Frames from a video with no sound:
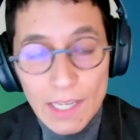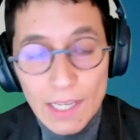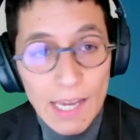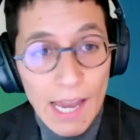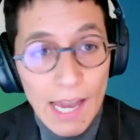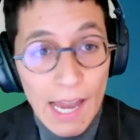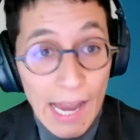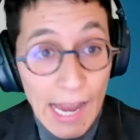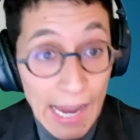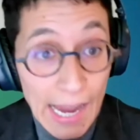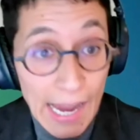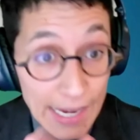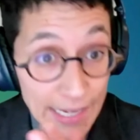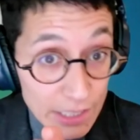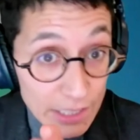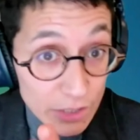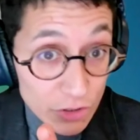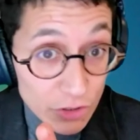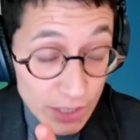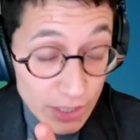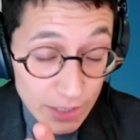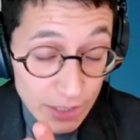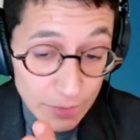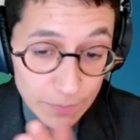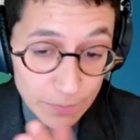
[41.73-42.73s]

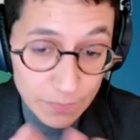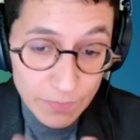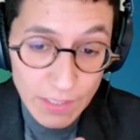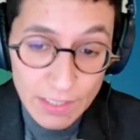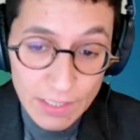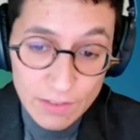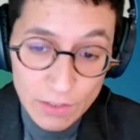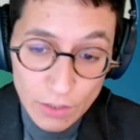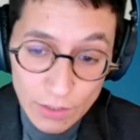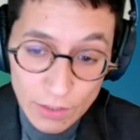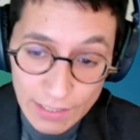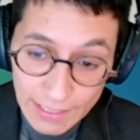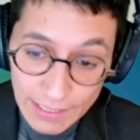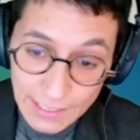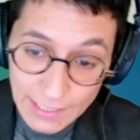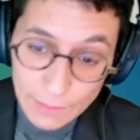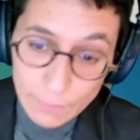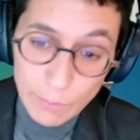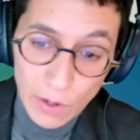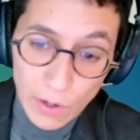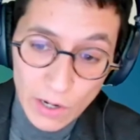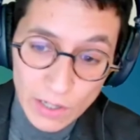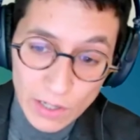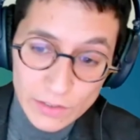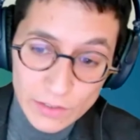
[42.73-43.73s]
IEG is a leading
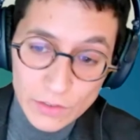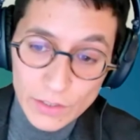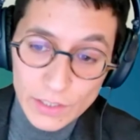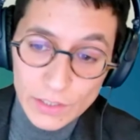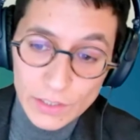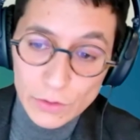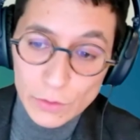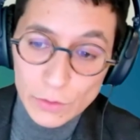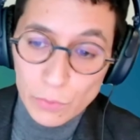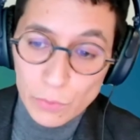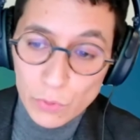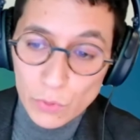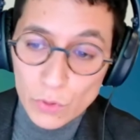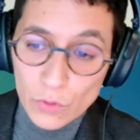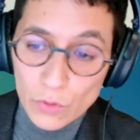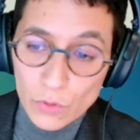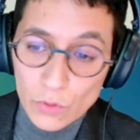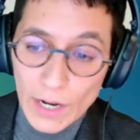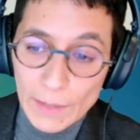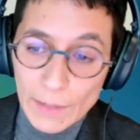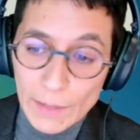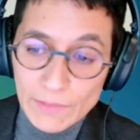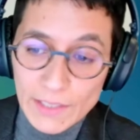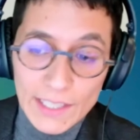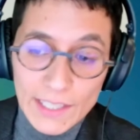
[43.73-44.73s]
partner in the
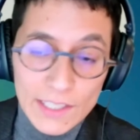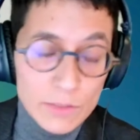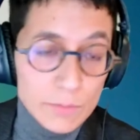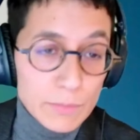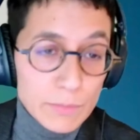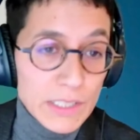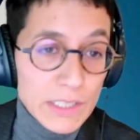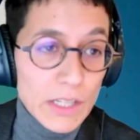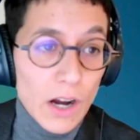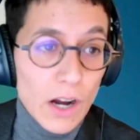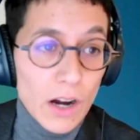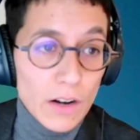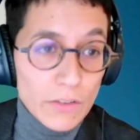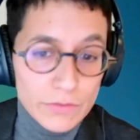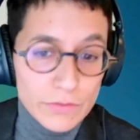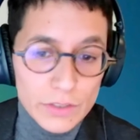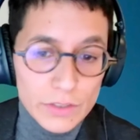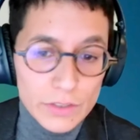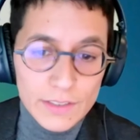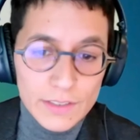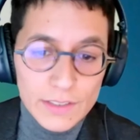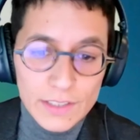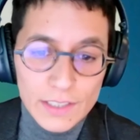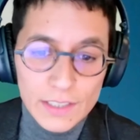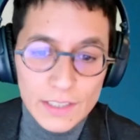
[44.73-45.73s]
program that has been offered
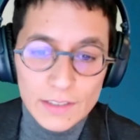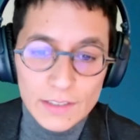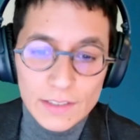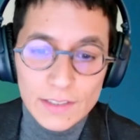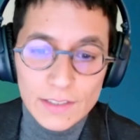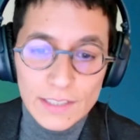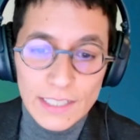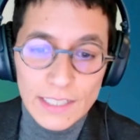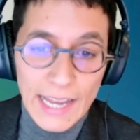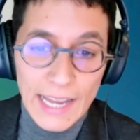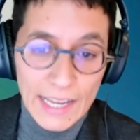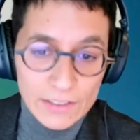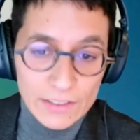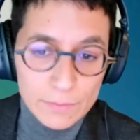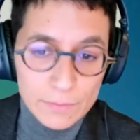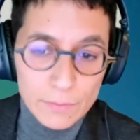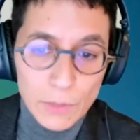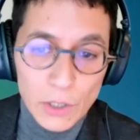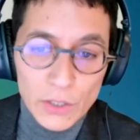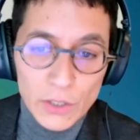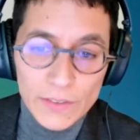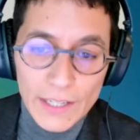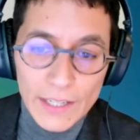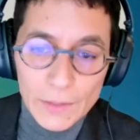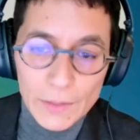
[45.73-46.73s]
since last
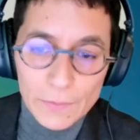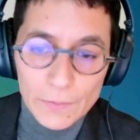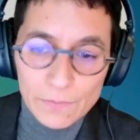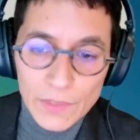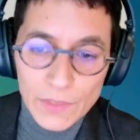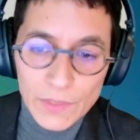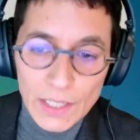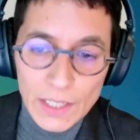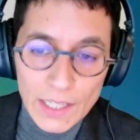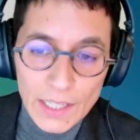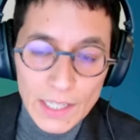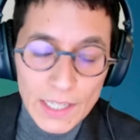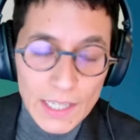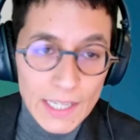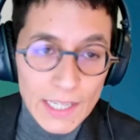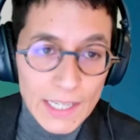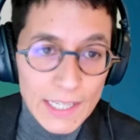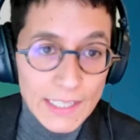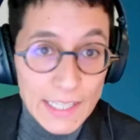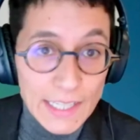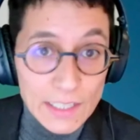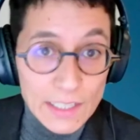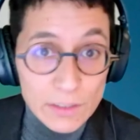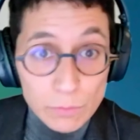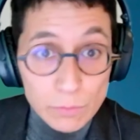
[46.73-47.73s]
Monday. It
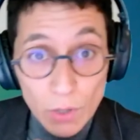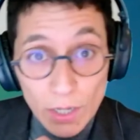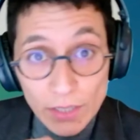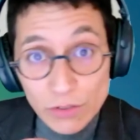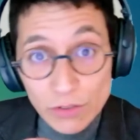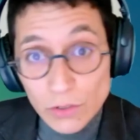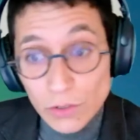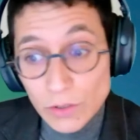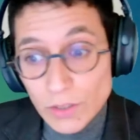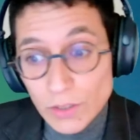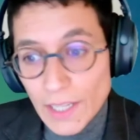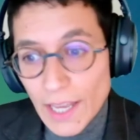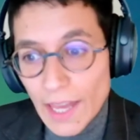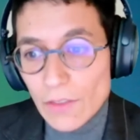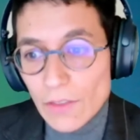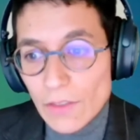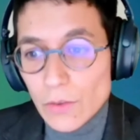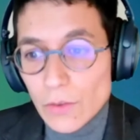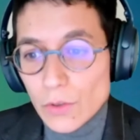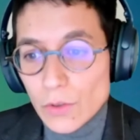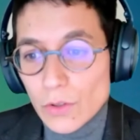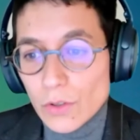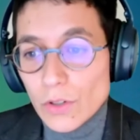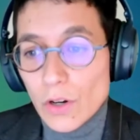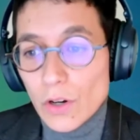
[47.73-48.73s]
has brought
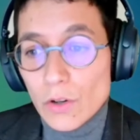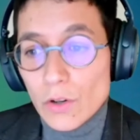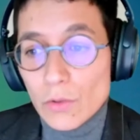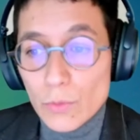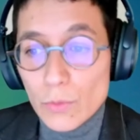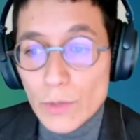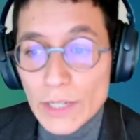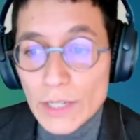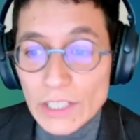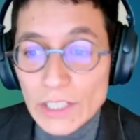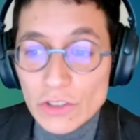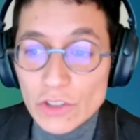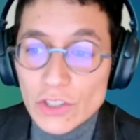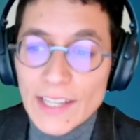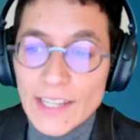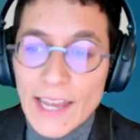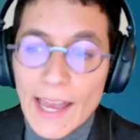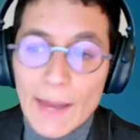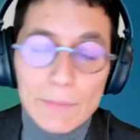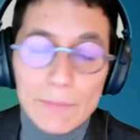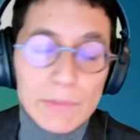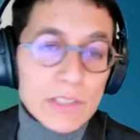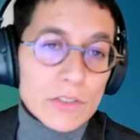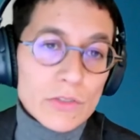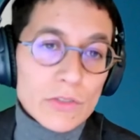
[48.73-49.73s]
together a rich
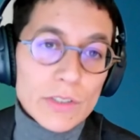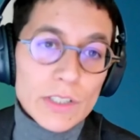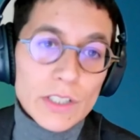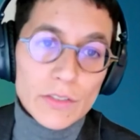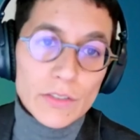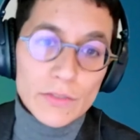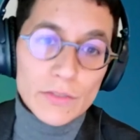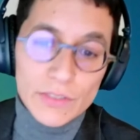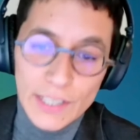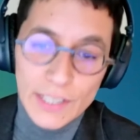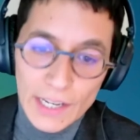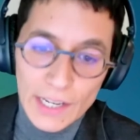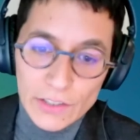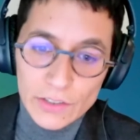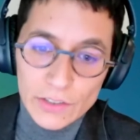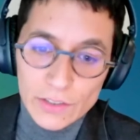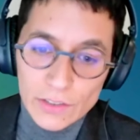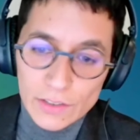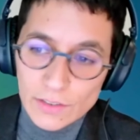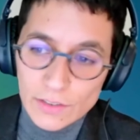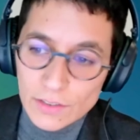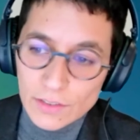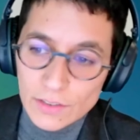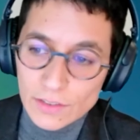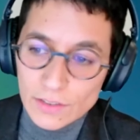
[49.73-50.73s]
tapestry of
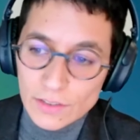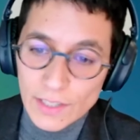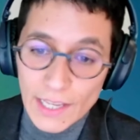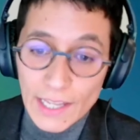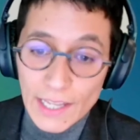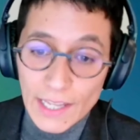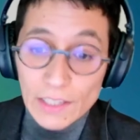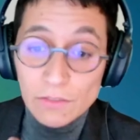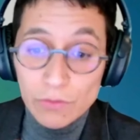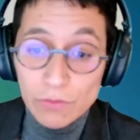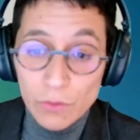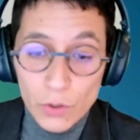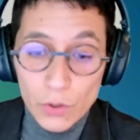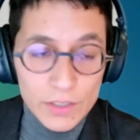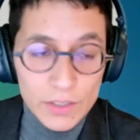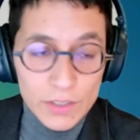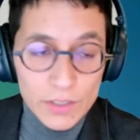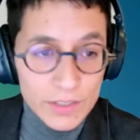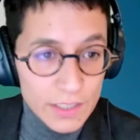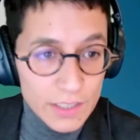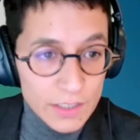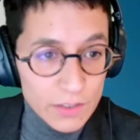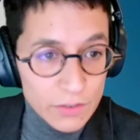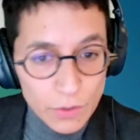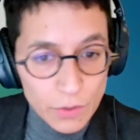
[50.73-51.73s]
sessions and
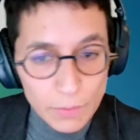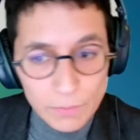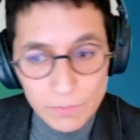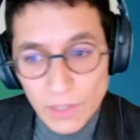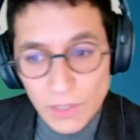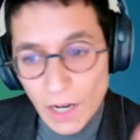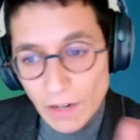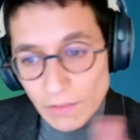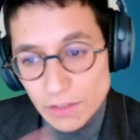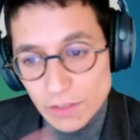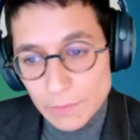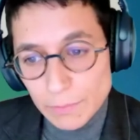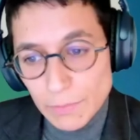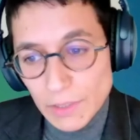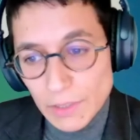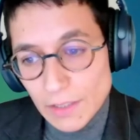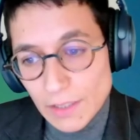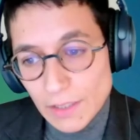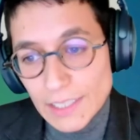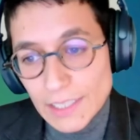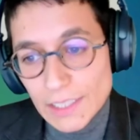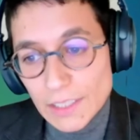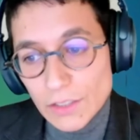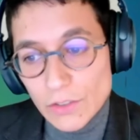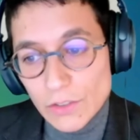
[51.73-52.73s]
voices from government
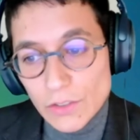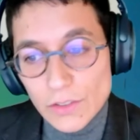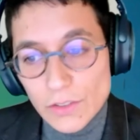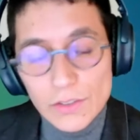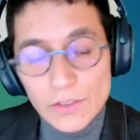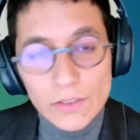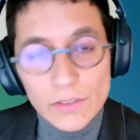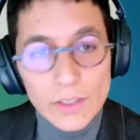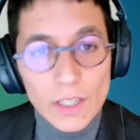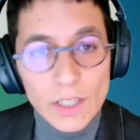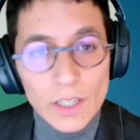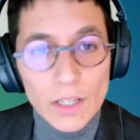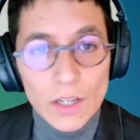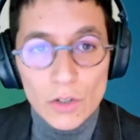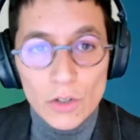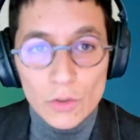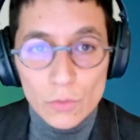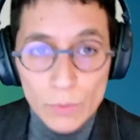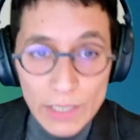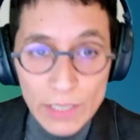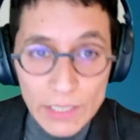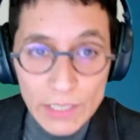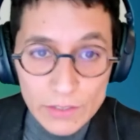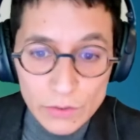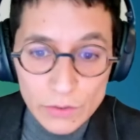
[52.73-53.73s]
leaders,
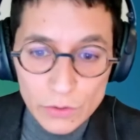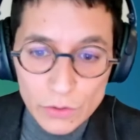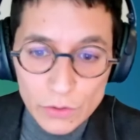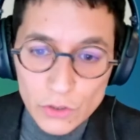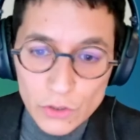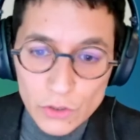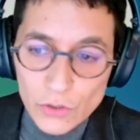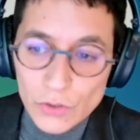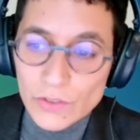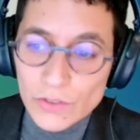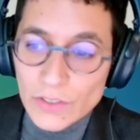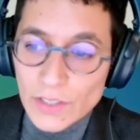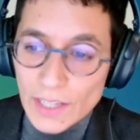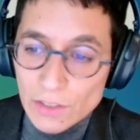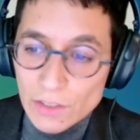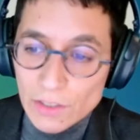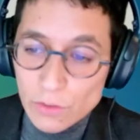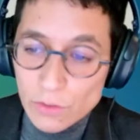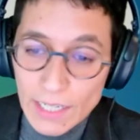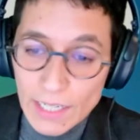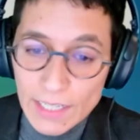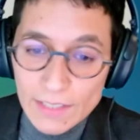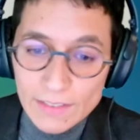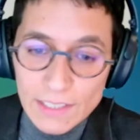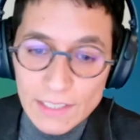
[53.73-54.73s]
researchers, as well
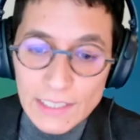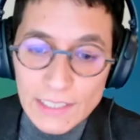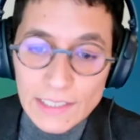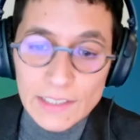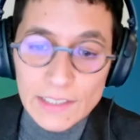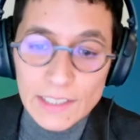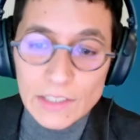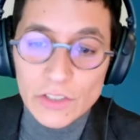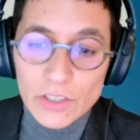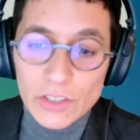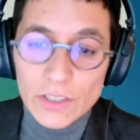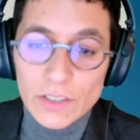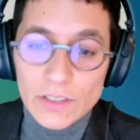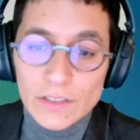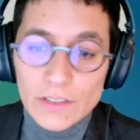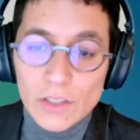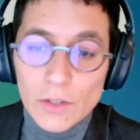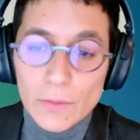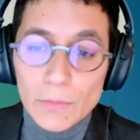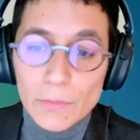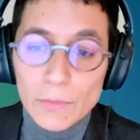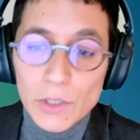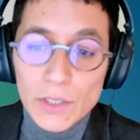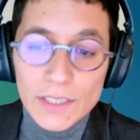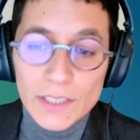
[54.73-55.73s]
as indigenous
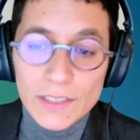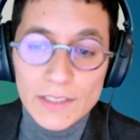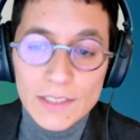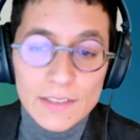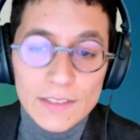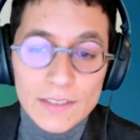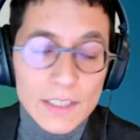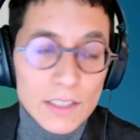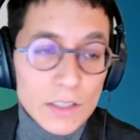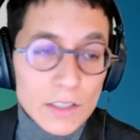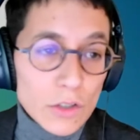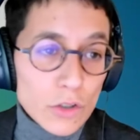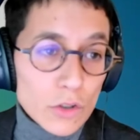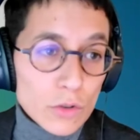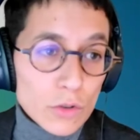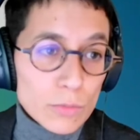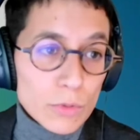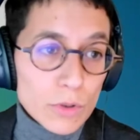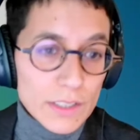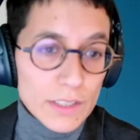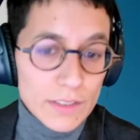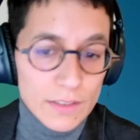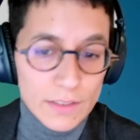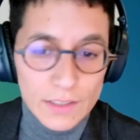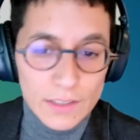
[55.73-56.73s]
communities and global
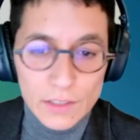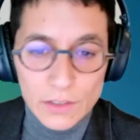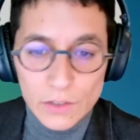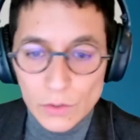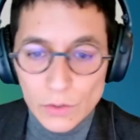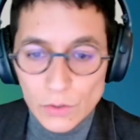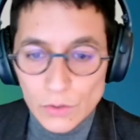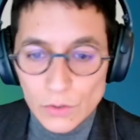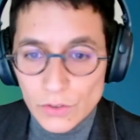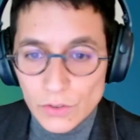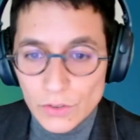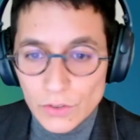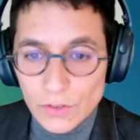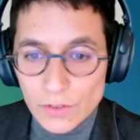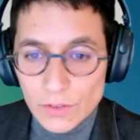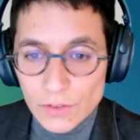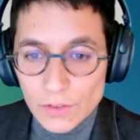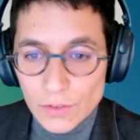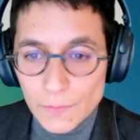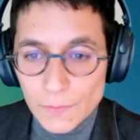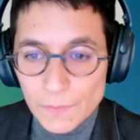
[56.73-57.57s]
institutions.